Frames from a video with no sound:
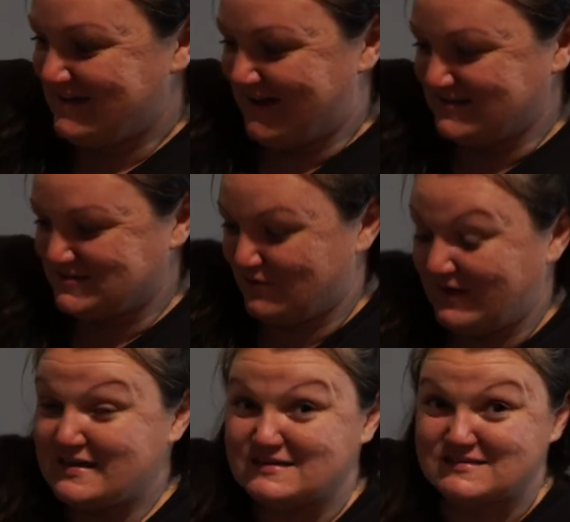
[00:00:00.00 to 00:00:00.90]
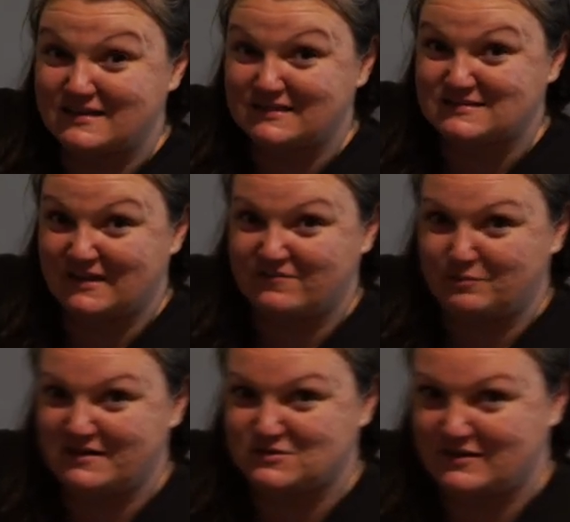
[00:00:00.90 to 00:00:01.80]
Yeah, so he is sitting in a
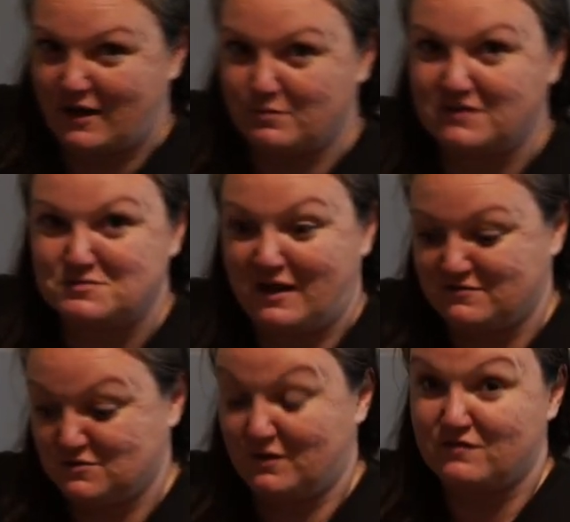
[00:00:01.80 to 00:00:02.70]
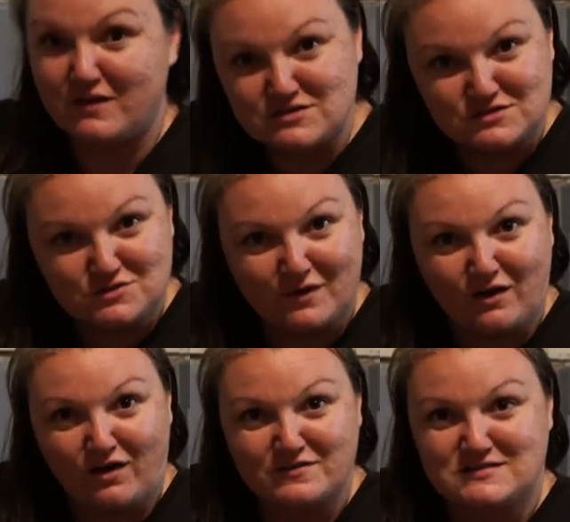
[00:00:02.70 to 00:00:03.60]
safe place right now because we have some renovations going
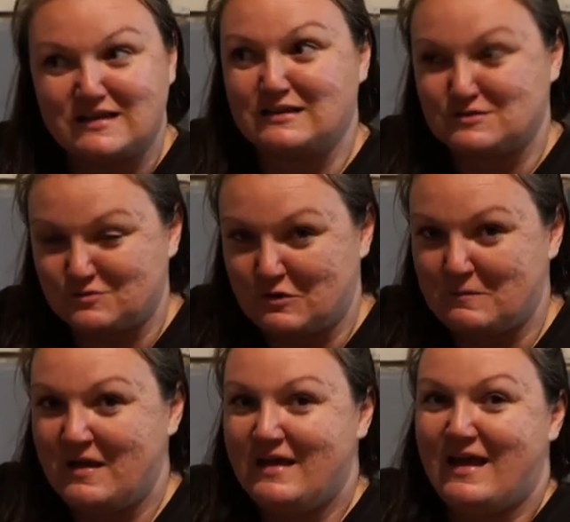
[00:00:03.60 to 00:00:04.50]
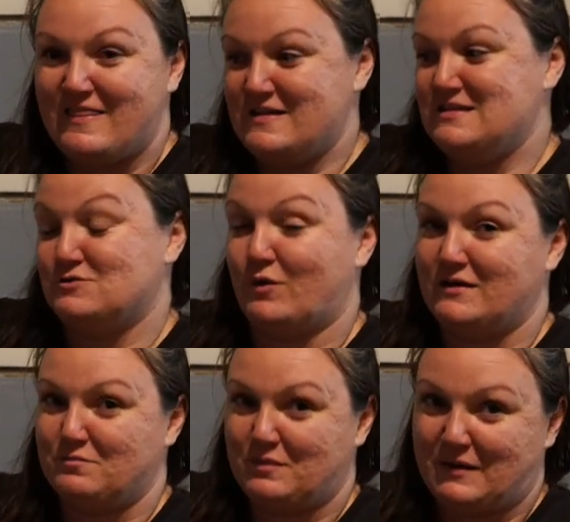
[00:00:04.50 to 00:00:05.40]
obviously in this room and then he's
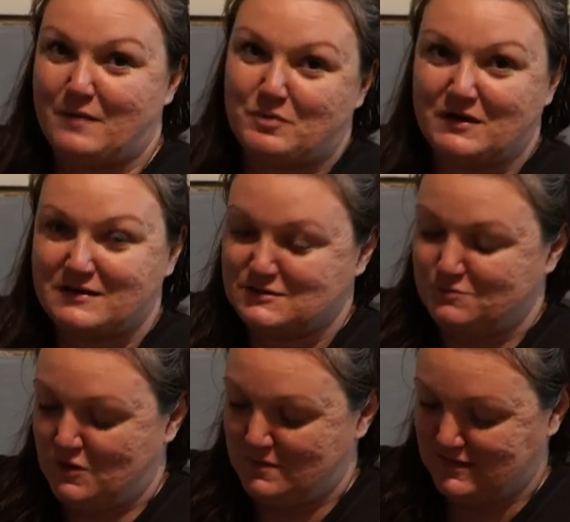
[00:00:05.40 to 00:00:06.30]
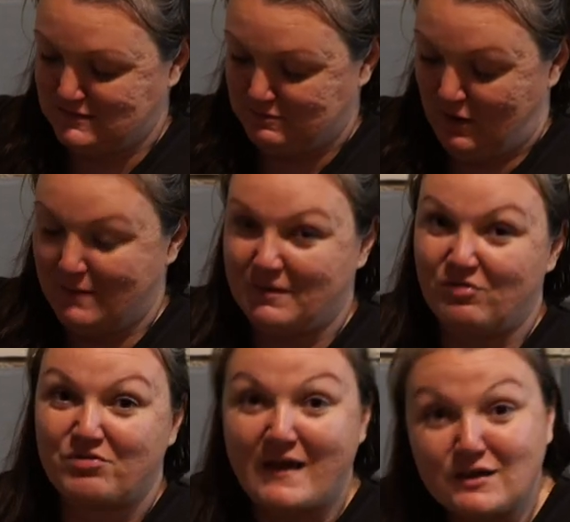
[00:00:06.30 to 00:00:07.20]
going to get put in his permanent spot.
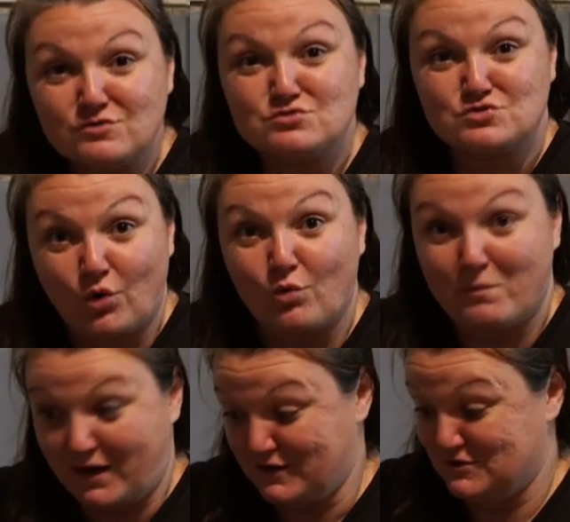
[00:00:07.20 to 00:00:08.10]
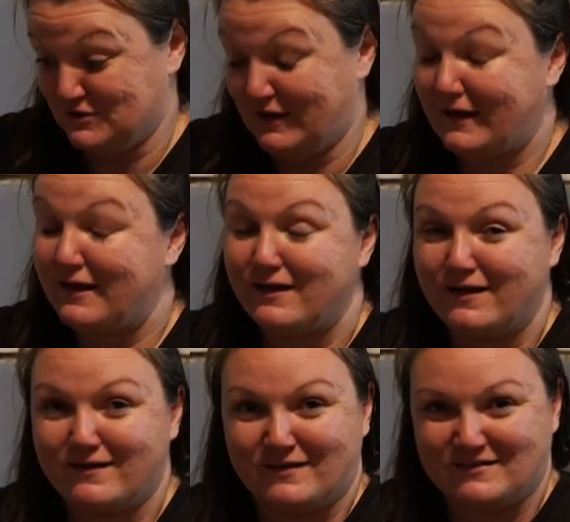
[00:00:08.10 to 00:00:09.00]
But thank you so much. Like,
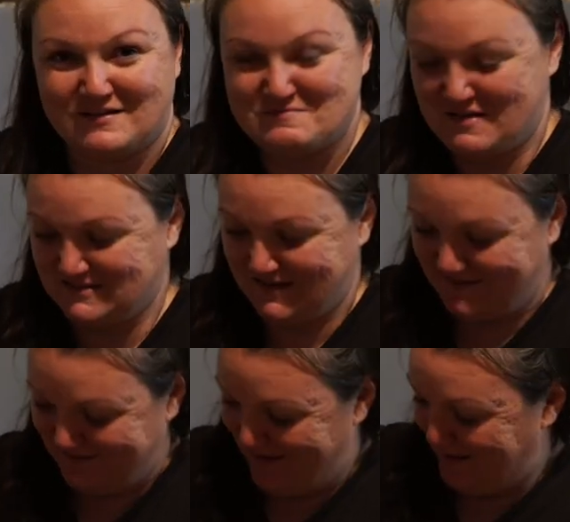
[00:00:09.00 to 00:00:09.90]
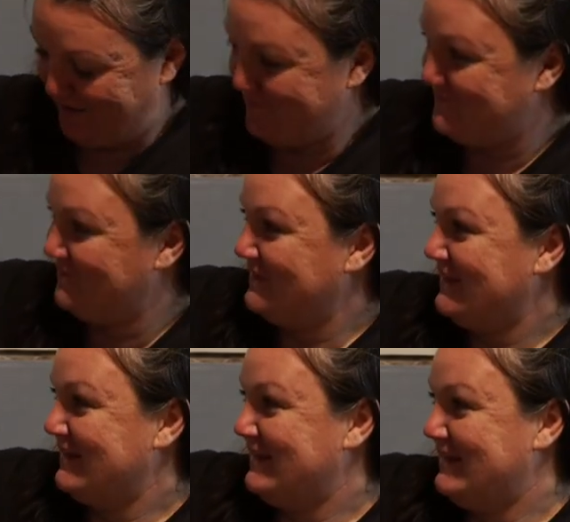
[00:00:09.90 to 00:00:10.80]
oh, amazing. Thank you.
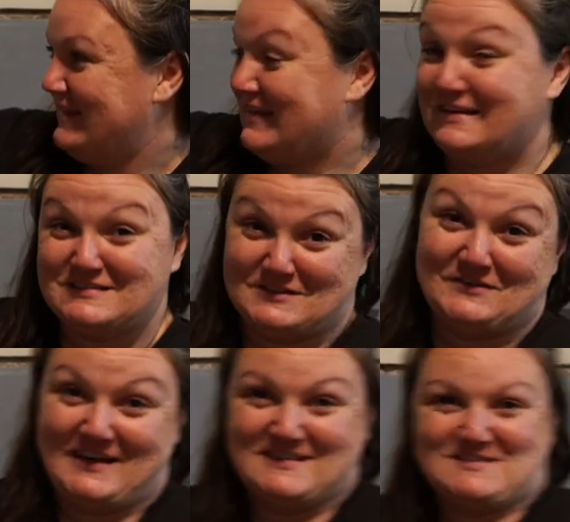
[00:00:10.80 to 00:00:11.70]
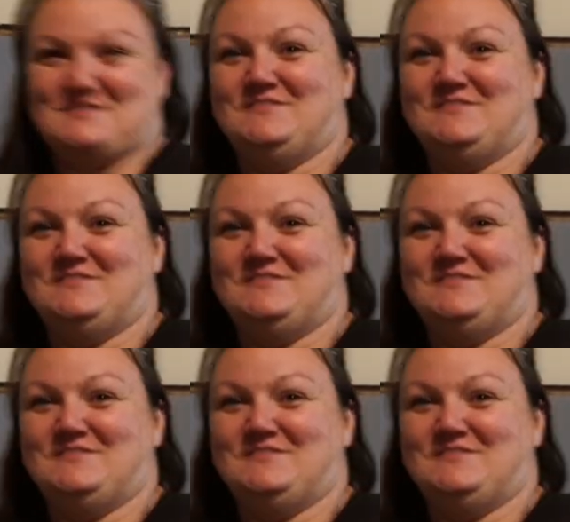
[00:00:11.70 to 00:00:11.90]
He's so handsome.